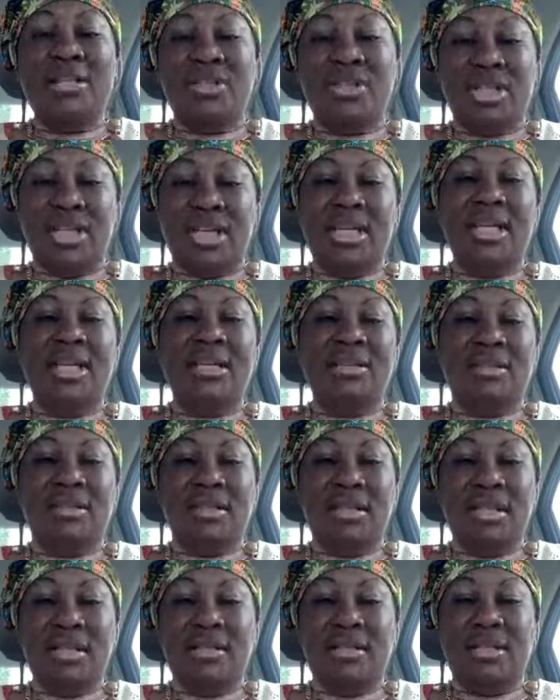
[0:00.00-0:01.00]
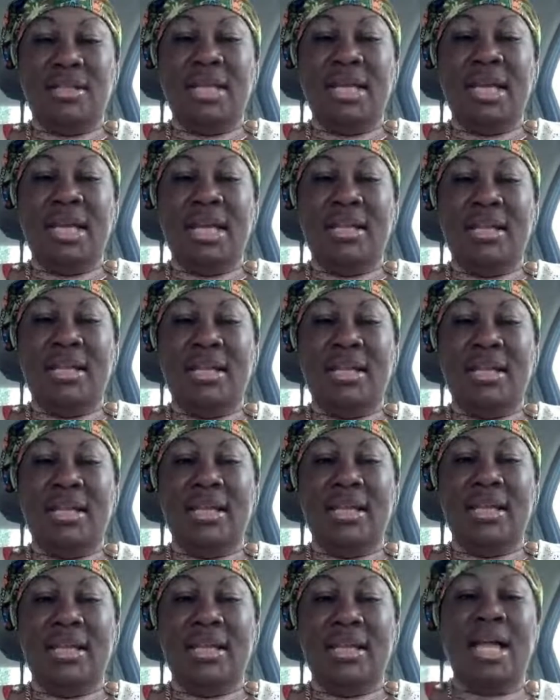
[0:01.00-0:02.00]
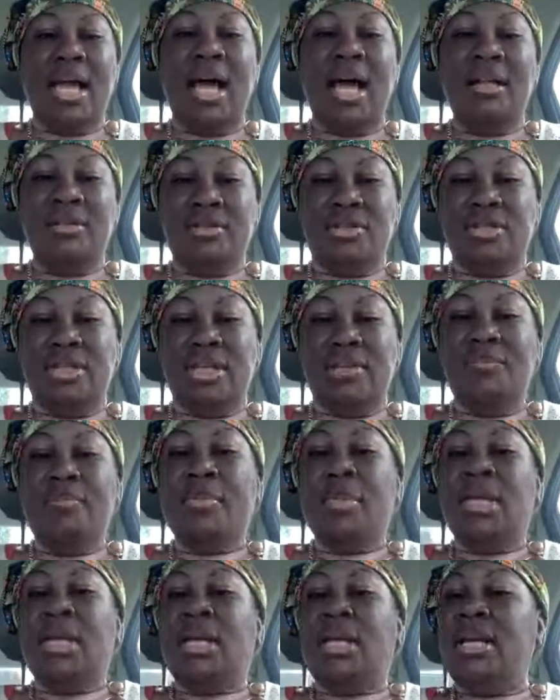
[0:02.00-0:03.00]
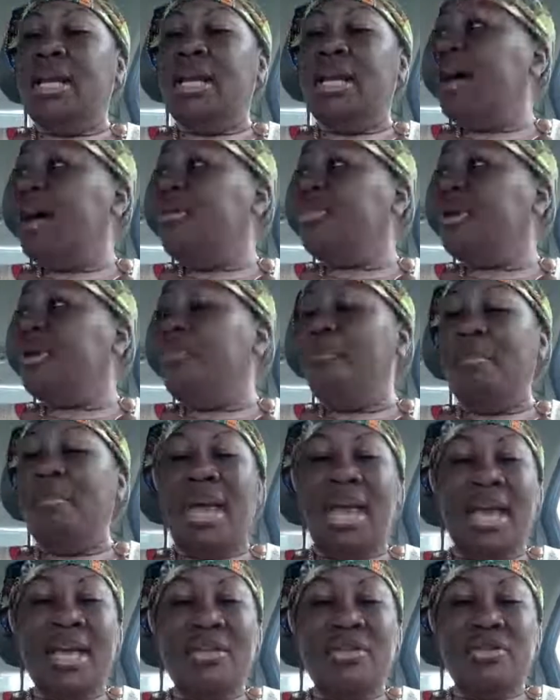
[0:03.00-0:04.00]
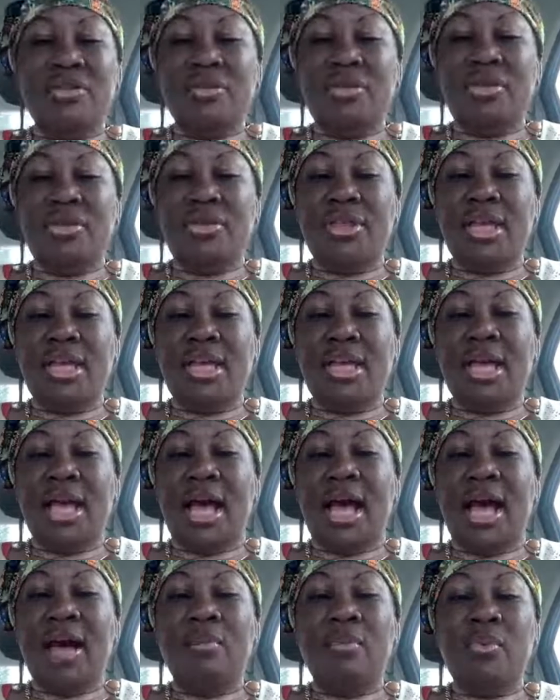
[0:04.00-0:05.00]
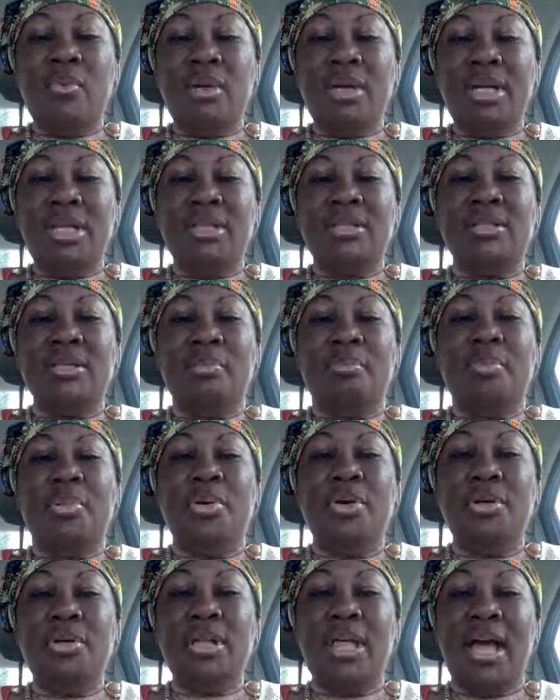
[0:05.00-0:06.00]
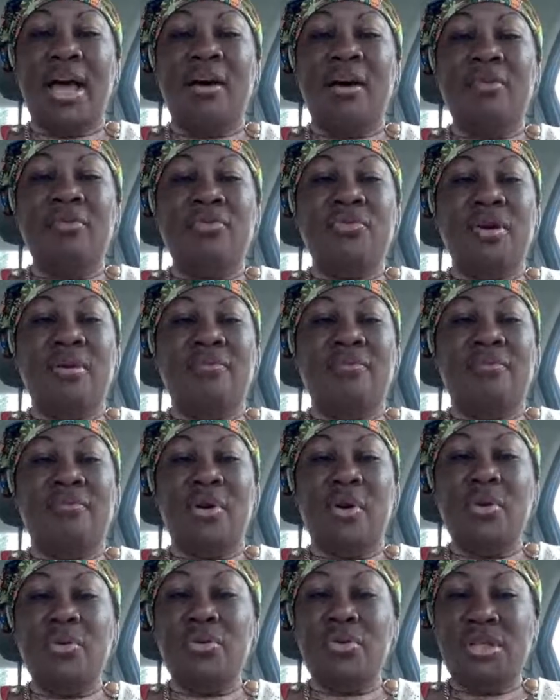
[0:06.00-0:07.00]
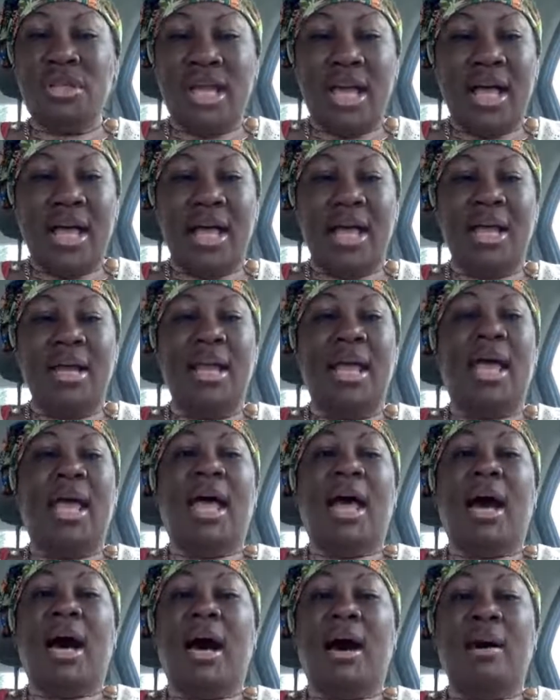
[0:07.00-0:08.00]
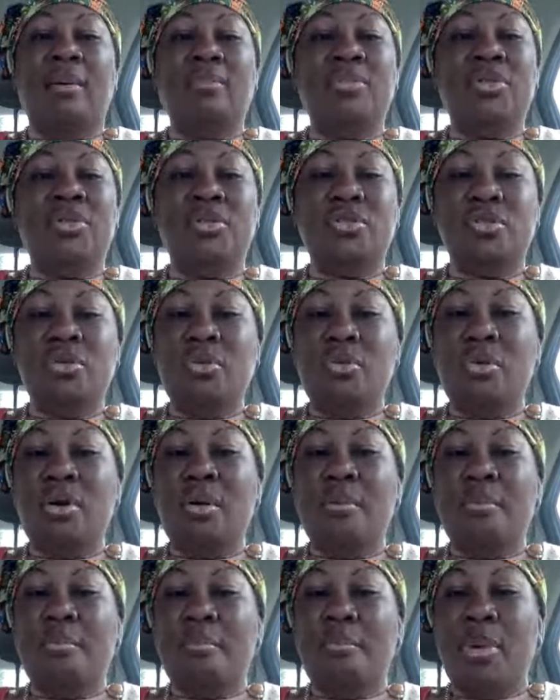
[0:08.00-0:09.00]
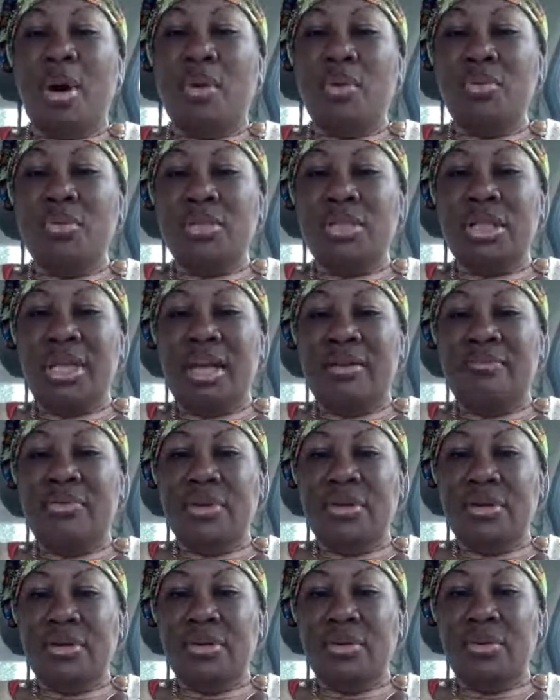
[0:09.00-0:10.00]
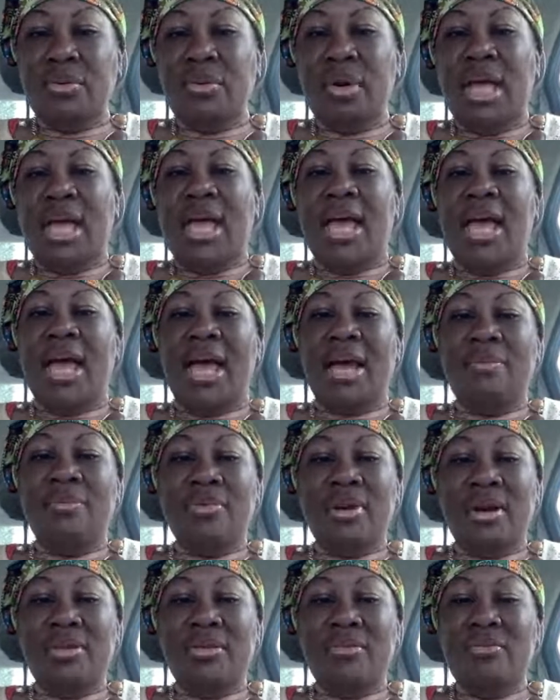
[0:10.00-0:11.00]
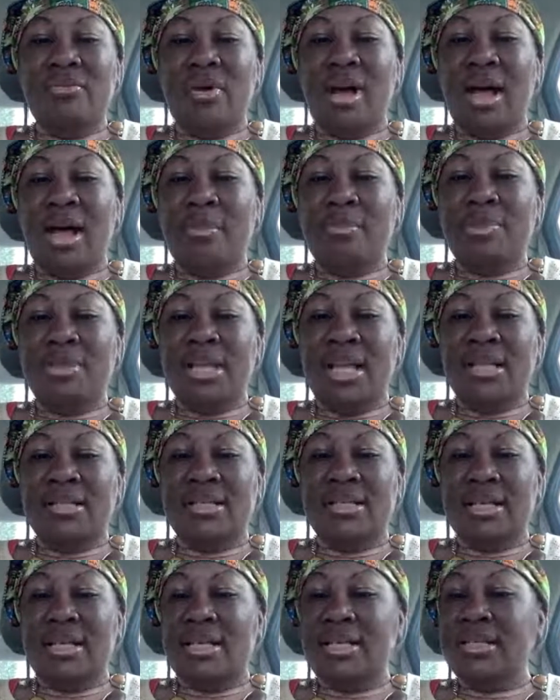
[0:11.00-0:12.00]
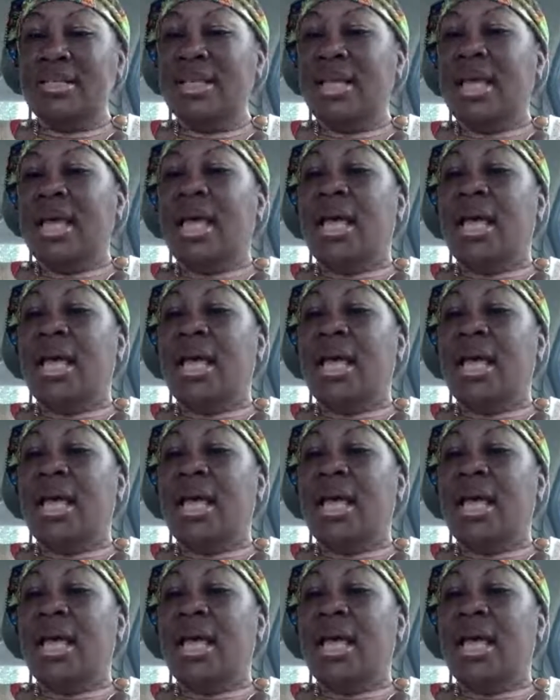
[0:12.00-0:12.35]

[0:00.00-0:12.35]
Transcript: she is listed in this genealogy. Now, the major thing I wanted to pull out from verse 9, I'm sure most of you, hey, Brother Rob, blessings.